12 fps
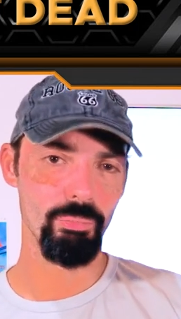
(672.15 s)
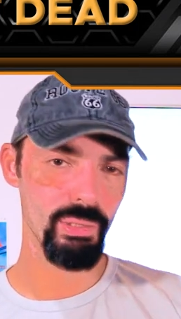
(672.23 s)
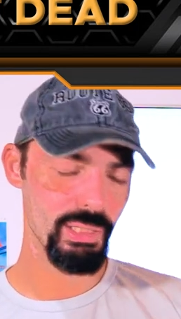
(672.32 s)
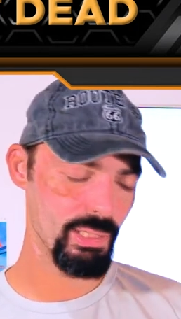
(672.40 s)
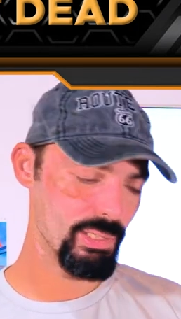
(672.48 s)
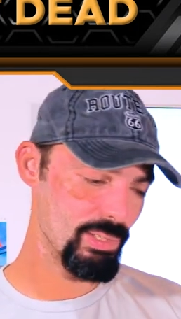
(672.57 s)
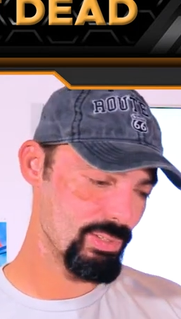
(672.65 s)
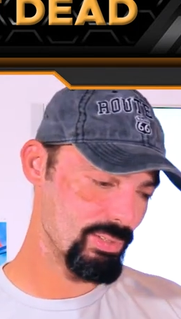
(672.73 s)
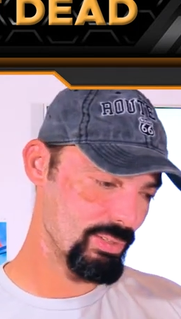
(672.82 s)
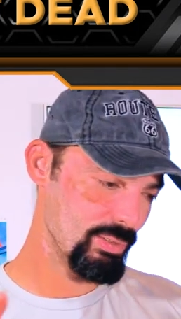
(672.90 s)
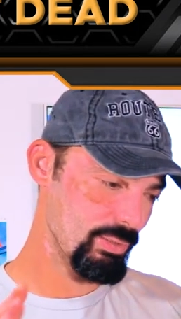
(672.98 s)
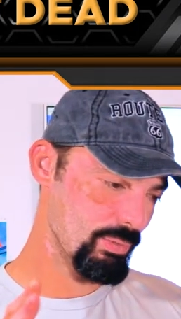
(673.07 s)

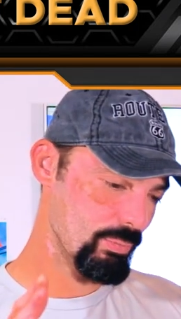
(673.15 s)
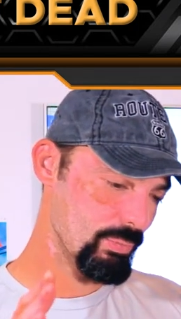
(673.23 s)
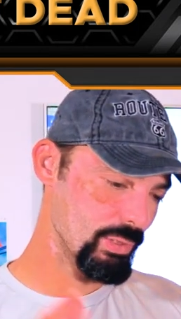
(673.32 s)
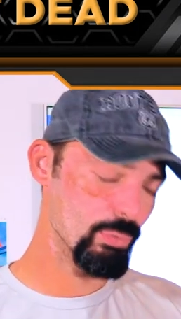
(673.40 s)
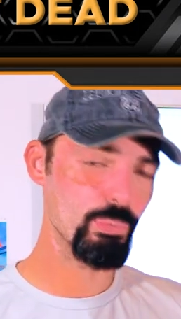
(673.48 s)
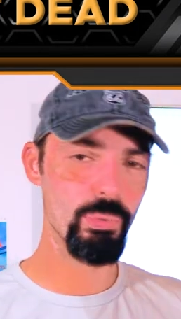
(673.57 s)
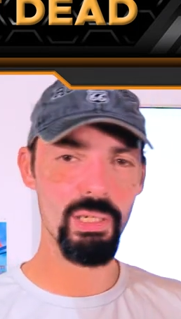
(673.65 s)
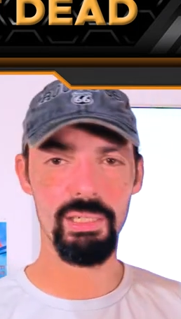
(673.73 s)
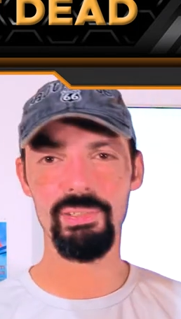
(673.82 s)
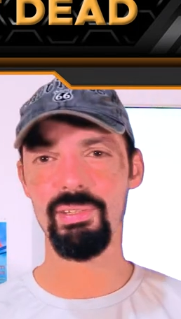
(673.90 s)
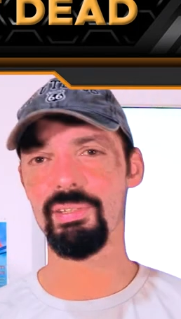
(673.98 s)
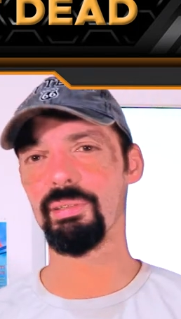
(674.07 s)
Because you will
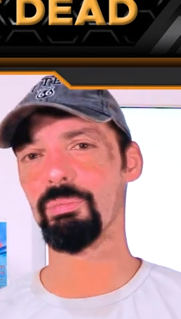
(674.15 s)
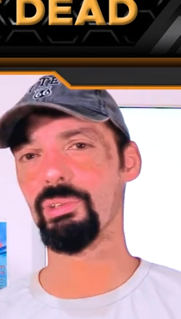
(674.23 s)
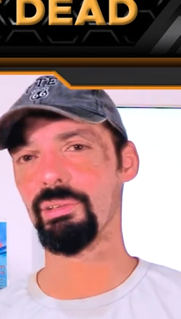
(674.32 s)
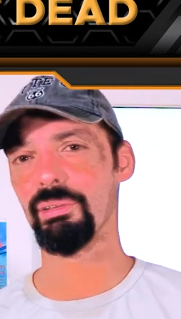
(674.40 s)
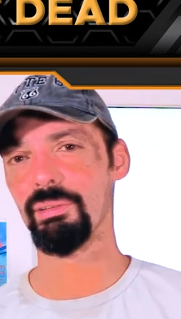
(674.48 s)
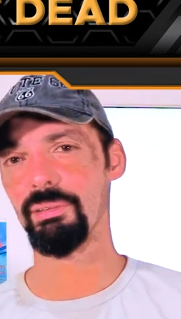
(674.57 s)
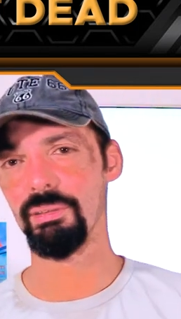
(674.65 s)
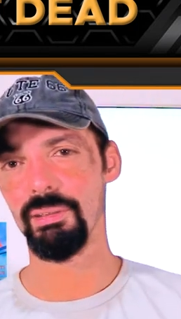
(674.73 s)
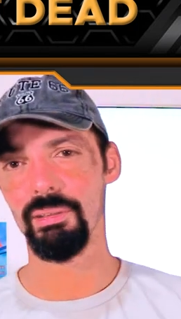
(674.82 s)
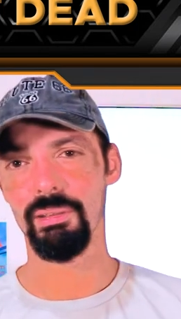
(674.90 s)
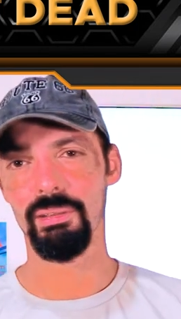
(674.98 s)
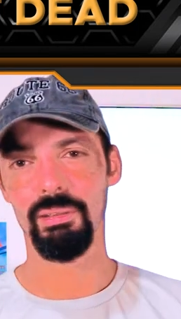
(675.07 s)
find someone
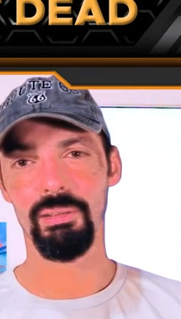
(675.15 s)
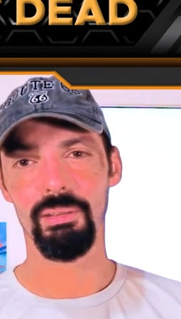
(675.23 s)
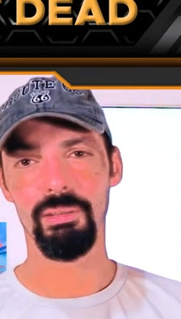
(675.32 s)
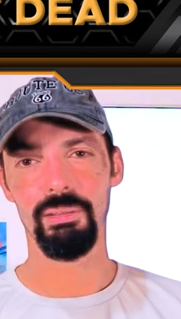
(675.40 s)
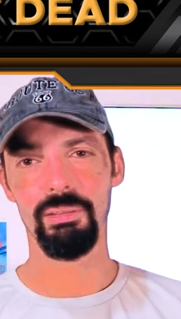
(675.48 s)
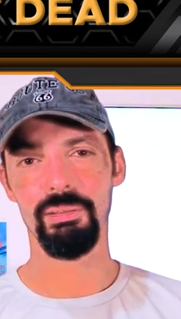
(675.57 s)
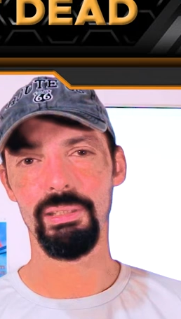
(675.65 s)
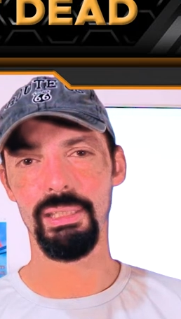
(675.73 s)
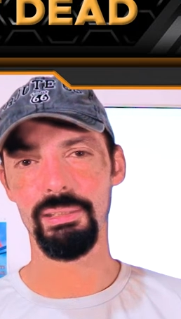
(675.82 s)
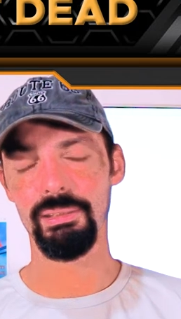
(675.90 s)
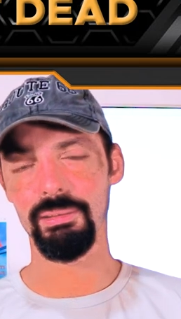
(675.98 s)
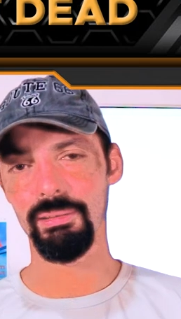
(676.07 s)

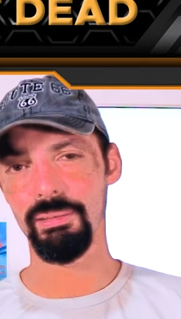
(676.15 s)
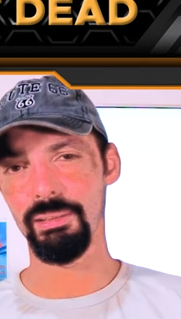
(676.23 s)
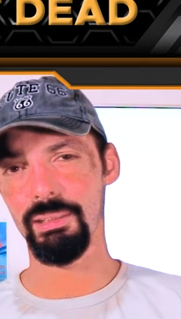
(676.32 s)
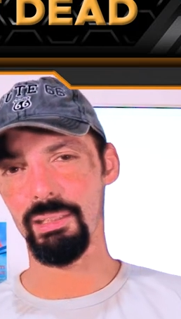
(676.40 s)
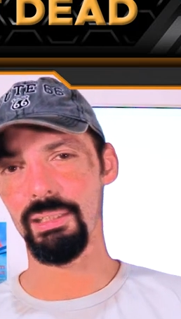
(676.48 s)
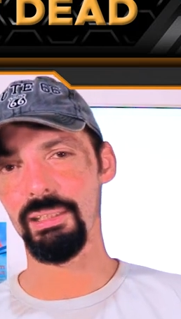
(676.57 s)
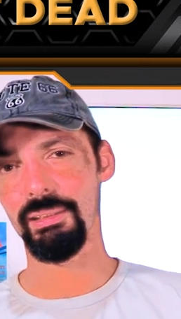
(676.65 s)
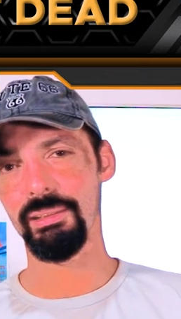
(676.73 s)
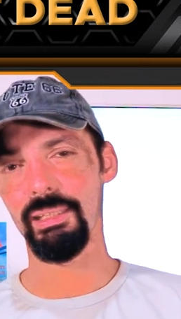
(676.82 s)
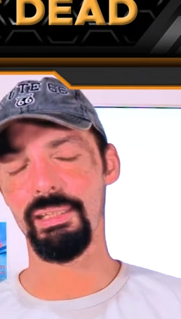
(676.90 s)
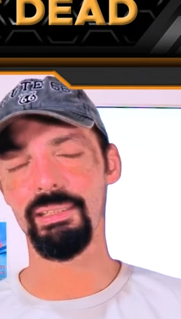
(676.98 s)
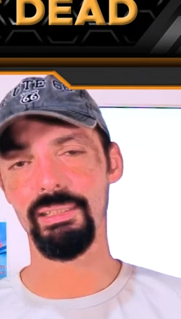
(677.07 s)
that gonna
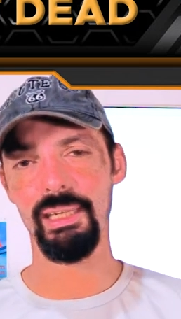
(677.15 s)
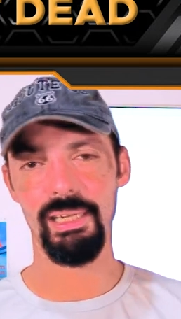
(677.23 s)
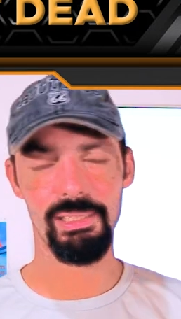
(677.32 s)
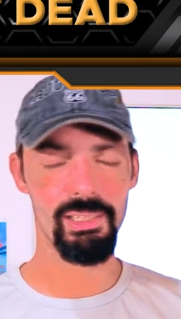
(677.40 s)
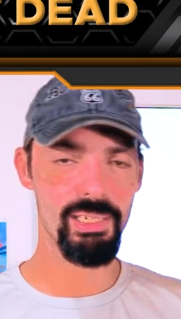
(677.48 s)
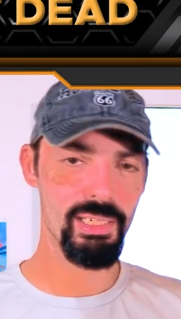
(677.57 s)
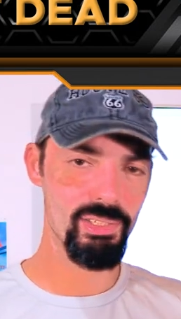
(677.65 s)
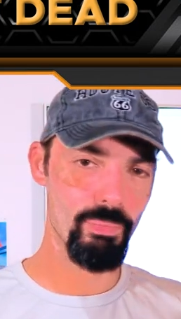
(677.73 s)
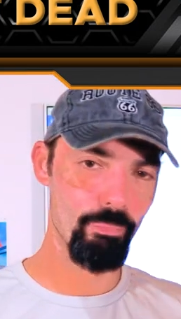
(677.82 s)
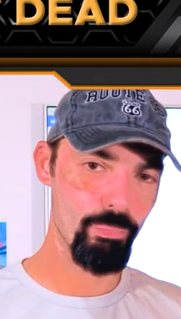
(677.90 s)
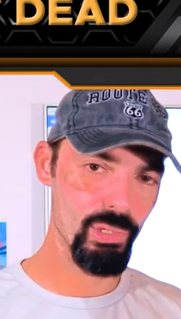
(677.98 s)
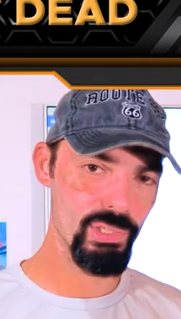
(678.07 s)
take that as
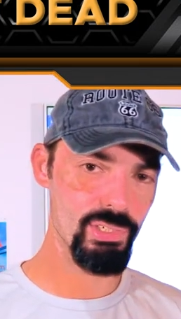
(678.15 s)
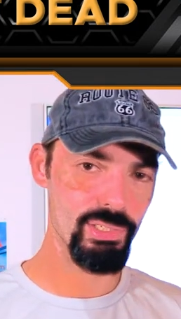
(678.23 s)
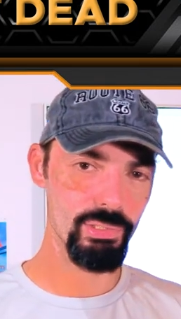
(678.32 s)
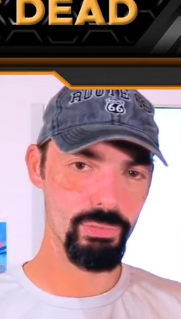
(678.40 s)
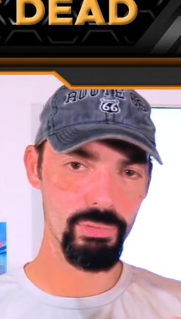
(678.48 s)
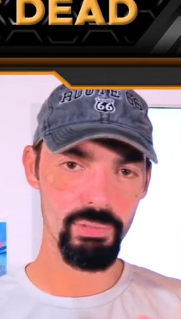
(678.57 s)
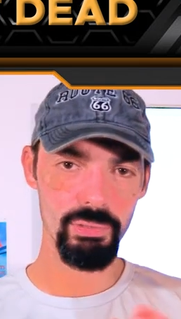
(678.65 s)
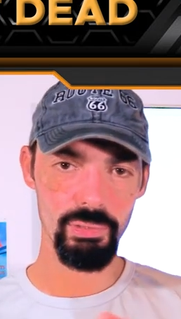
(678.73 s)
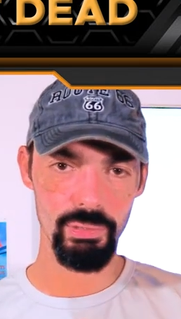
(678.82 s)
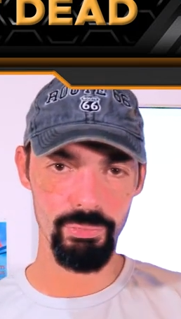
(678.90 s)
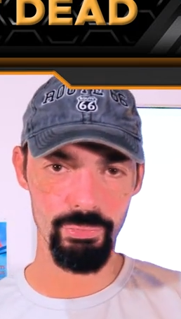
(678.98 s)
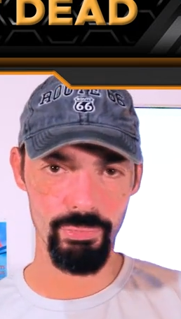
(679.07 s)
a personal
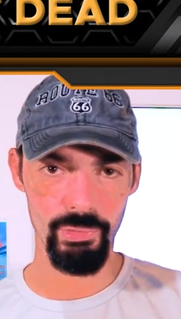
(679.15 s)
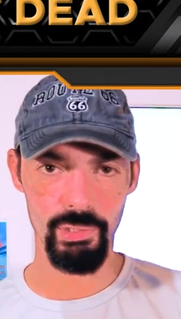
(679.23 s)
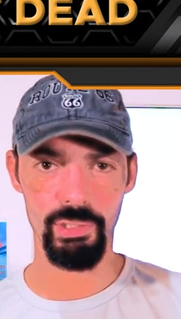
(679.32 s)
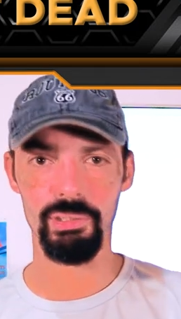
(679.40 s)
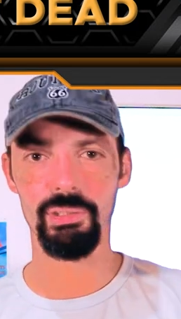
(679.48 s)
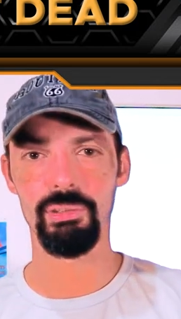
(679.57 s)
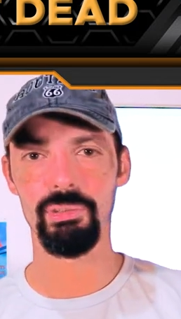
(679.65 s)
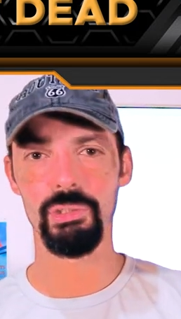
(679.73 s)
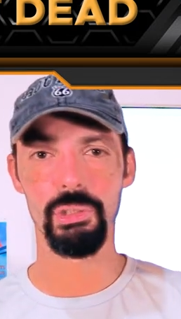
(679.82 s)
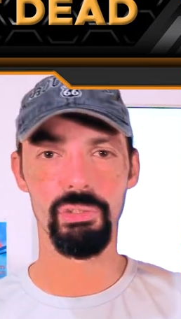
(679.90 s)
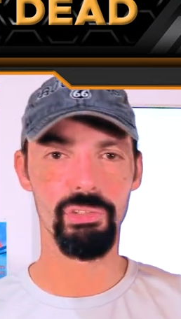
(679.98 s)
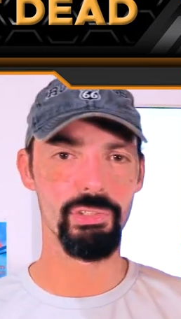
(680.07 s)
affront
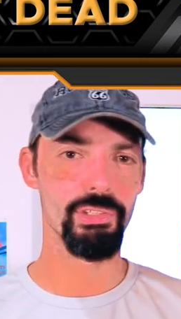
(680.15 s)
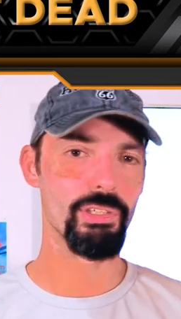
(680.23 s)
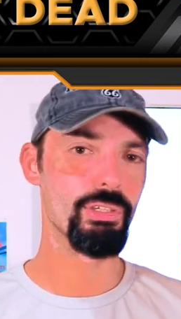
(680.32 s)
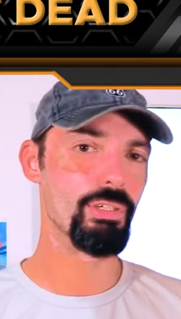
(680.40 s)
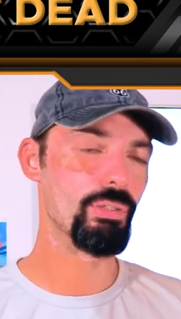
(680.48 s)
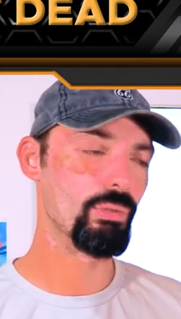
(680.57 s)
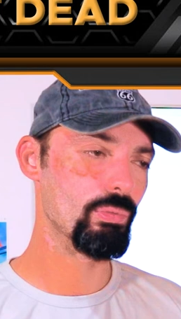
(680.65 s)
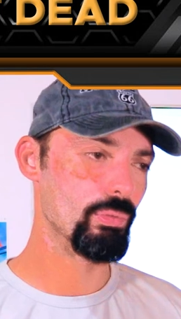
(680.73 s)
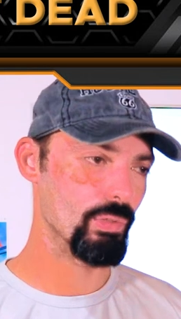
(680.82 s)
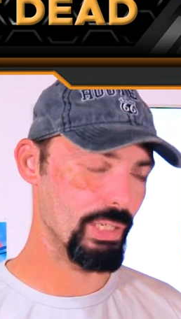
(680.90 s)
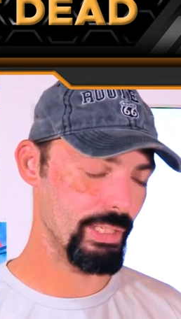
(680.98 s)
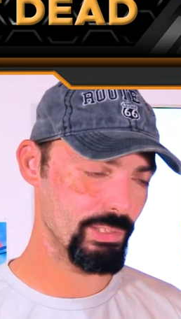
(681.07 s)
to their
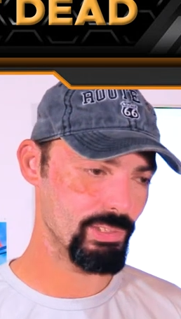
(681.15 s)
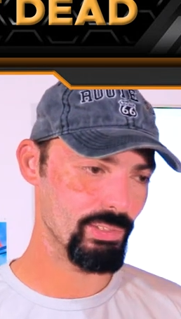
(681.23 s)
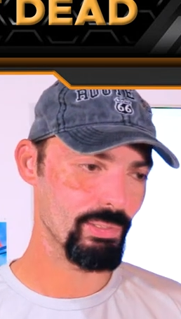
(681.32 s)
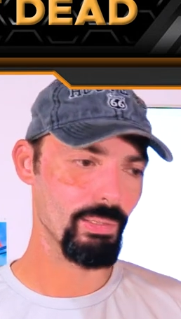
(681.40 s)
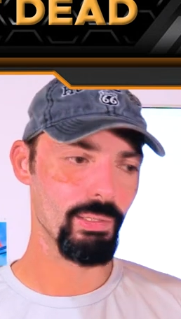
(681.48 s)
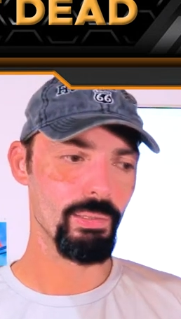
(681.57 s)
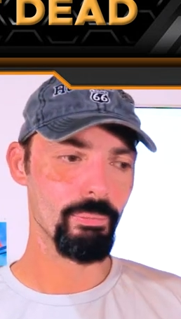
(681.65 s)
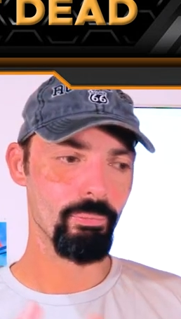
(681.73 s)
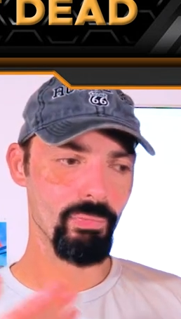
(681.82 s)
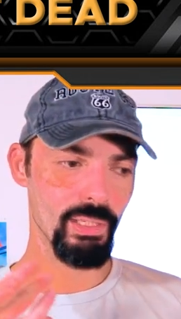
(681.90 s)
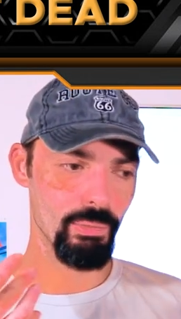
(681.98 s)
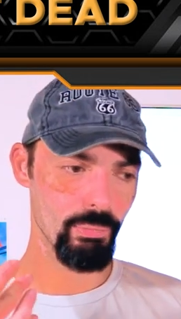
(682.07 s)
right.
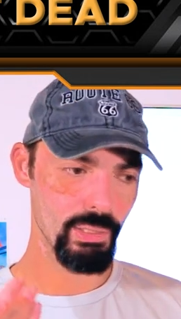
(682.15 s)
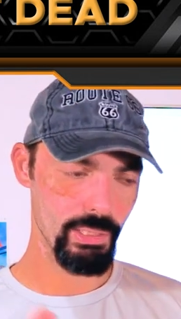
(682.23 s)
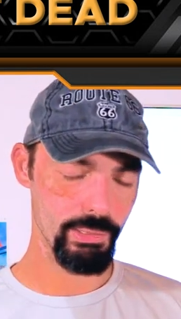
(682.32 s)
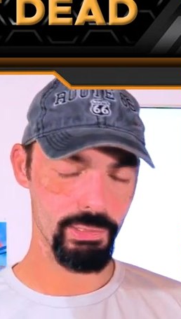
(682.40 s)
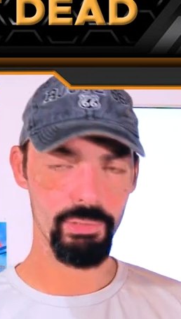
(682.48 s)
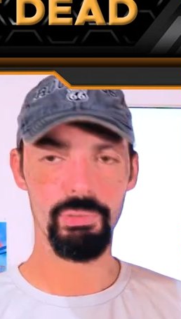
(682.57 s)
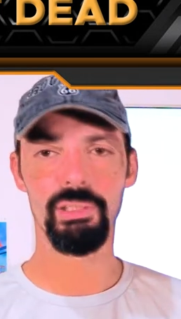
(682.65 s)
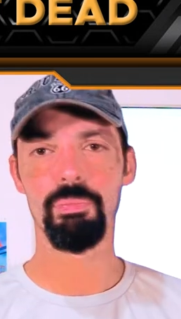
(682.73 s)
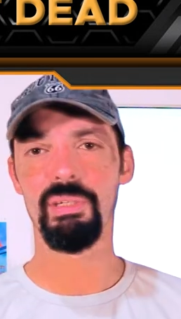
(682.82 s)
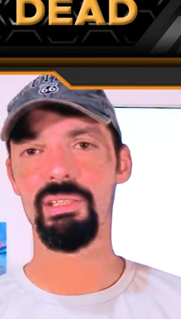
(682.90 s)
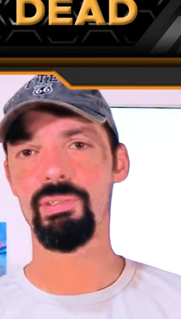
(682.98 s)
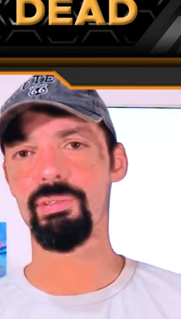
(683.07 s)
But I know it
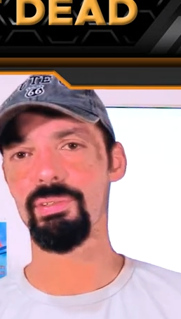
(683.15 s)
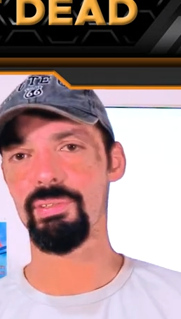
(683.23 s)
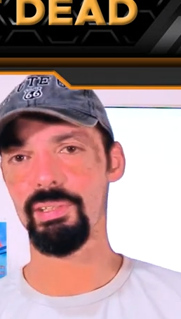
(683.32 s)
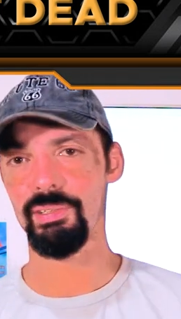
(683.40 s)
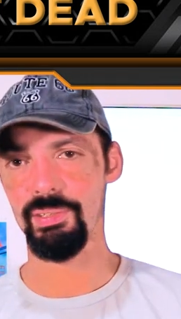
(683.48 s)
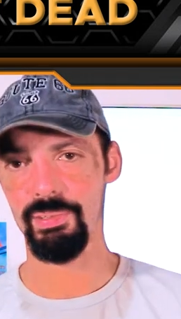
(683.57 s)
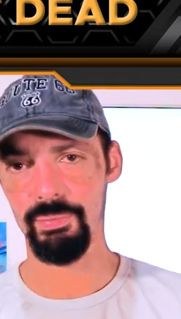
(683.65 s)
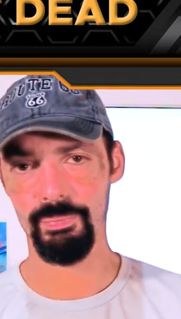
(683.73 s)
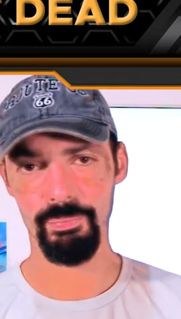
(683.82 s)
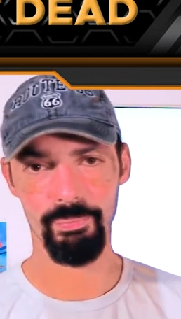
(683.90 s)
makes no sense.